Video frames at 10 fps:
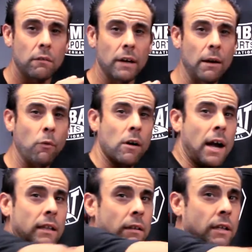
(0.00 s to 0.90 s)
right, where
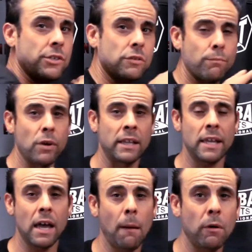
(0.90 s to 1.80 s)
I literally just bring
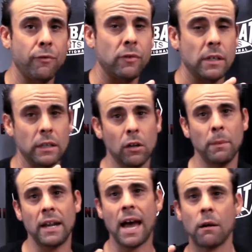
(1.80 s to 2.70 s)
the elbow a little
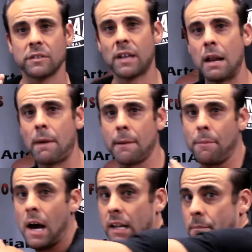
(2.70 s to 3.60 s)
bit outside my
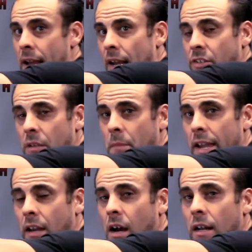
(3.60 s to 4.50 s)
body mass and
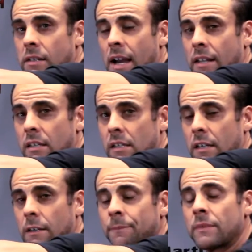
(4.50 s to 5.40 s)
make contact in
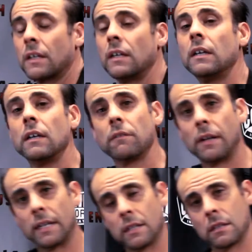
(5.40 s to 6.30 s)
here,
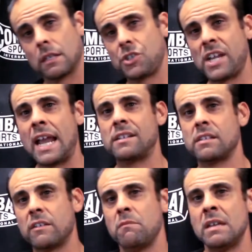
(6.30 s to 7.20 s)
right? The
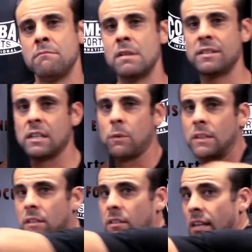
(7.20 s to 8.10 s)
chances of me missing
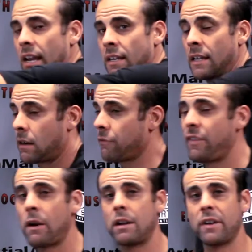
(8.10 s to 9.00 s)
with this technique are
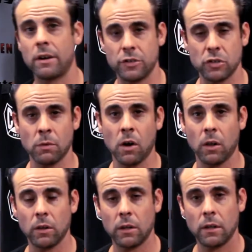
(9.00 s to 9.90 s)
very, very
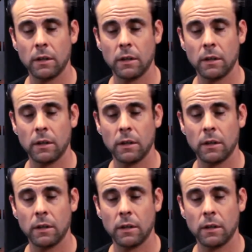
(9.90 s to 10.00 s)
small,